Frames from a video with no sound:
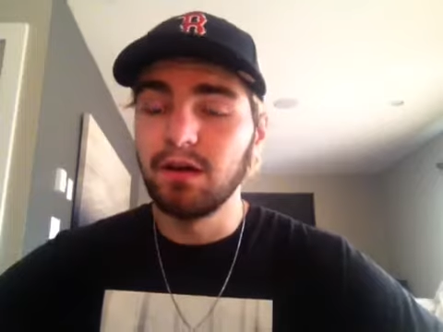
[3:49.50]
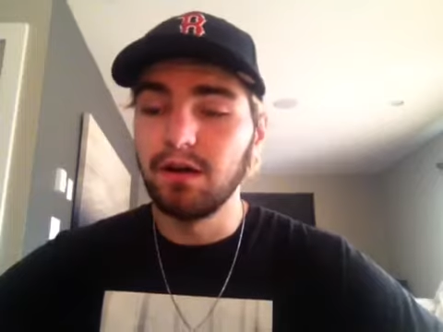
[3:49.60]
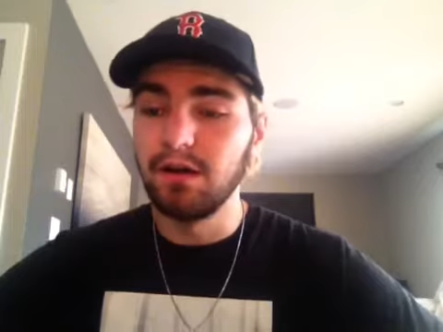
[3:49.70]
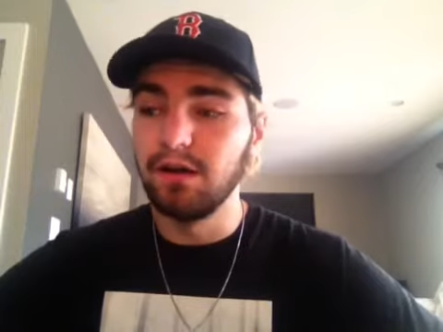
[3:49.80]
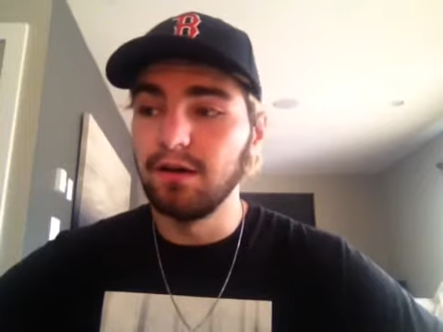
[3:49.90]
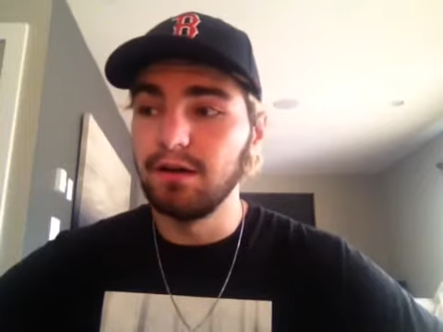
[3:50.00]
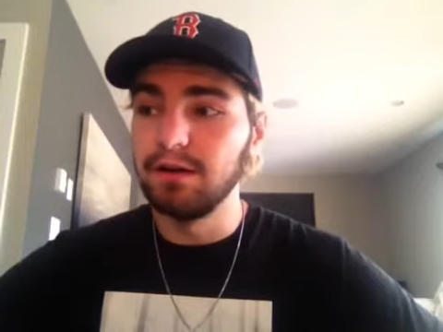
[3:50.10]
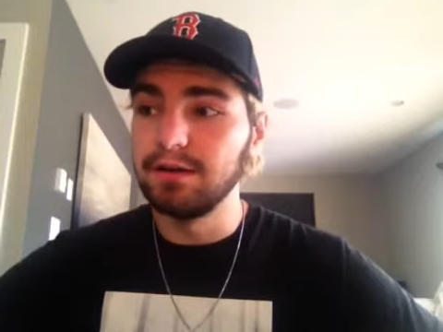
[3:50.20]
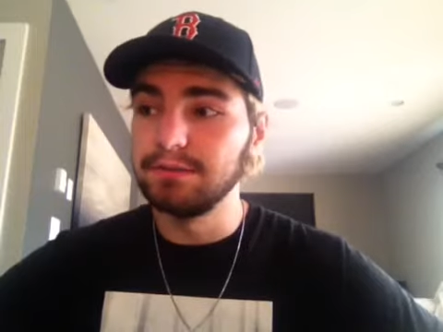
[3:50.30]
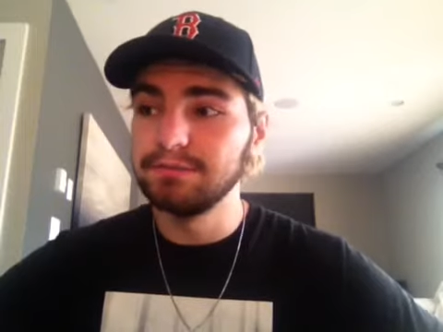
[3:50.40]

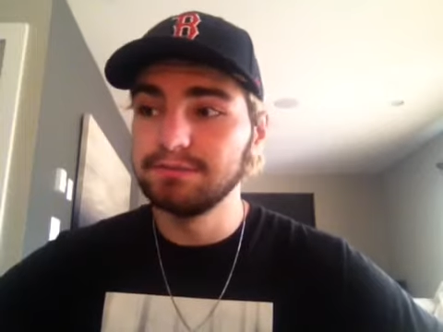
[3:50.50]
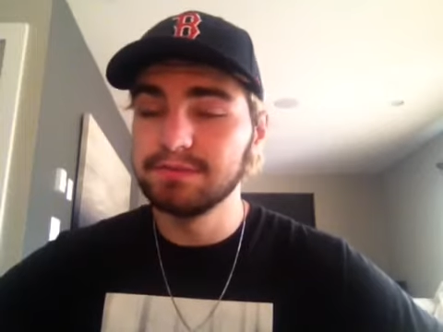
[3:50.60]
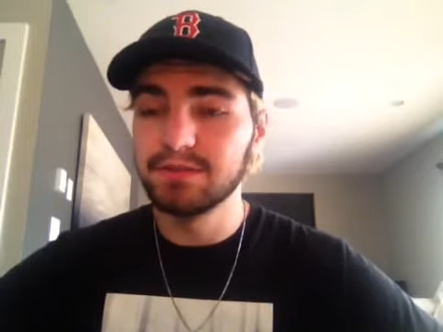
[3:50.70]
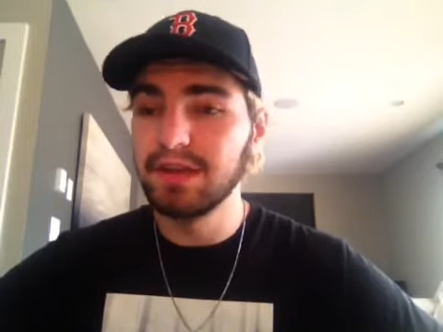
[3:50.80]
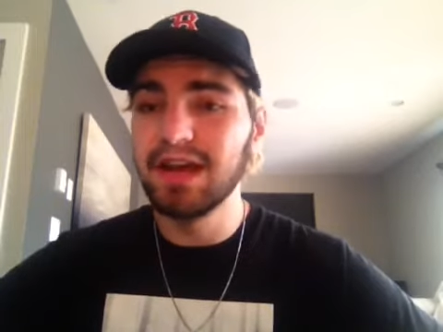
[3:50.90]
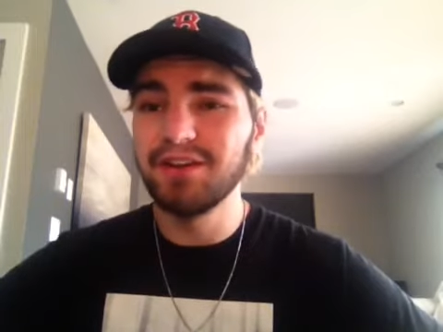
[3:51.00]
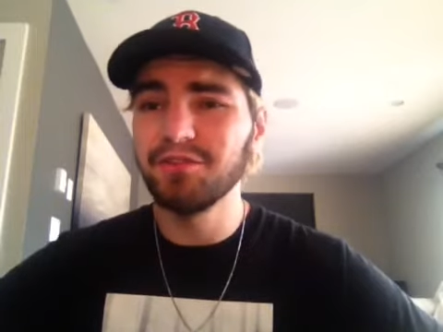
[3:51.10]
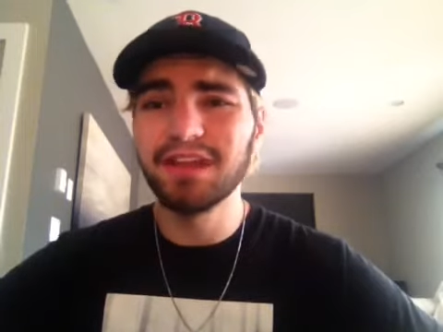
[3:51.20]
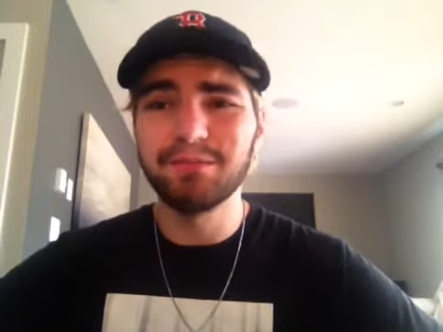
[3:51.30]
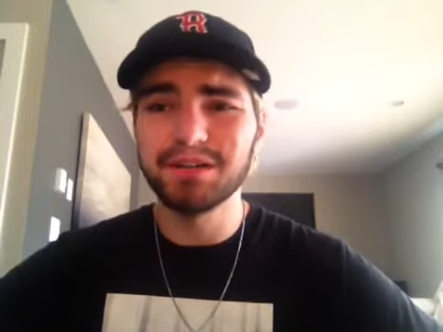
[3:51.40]
I don't
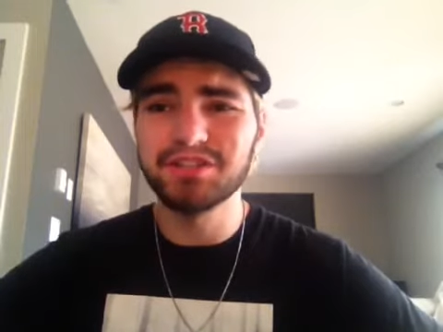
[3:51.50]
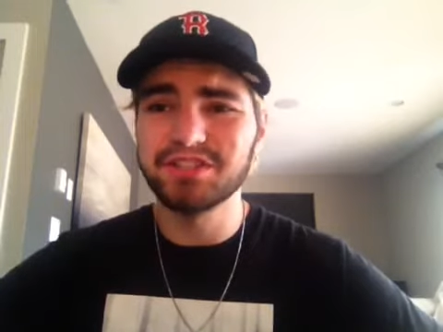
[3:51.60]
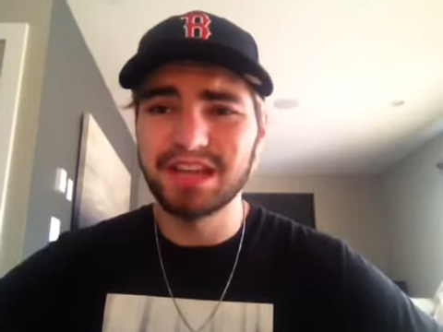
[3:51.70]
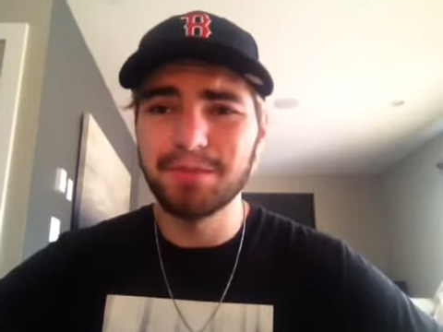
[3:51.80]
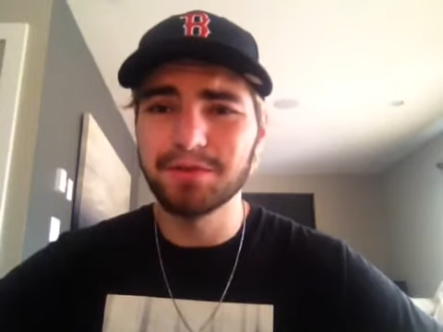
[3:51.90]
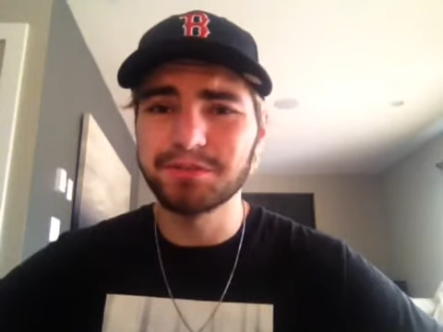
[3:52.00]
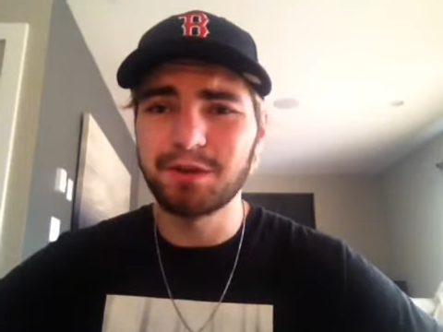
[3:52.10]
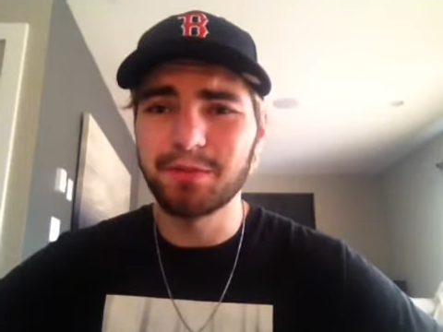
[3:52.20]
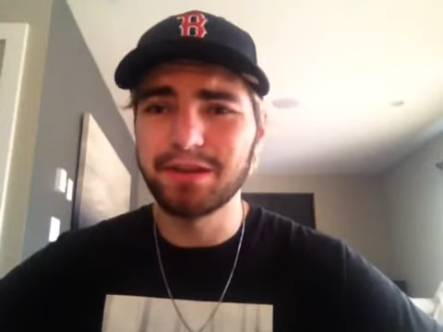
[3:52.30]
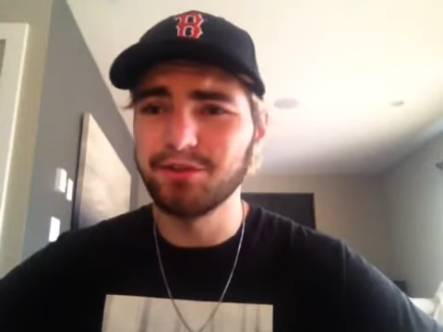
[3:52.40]
really have much to say about
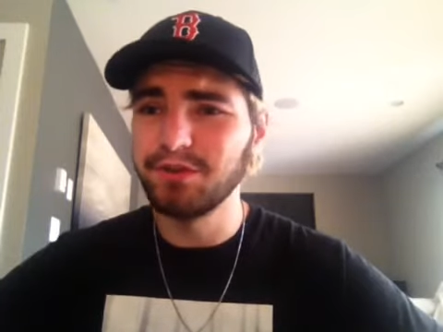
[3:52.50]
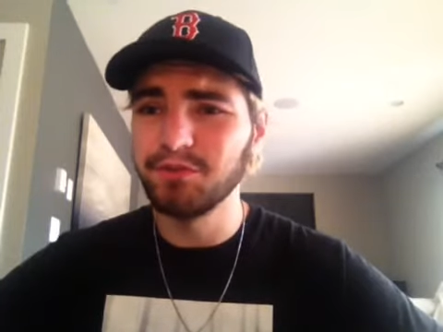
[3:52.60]
Spider-Man 2.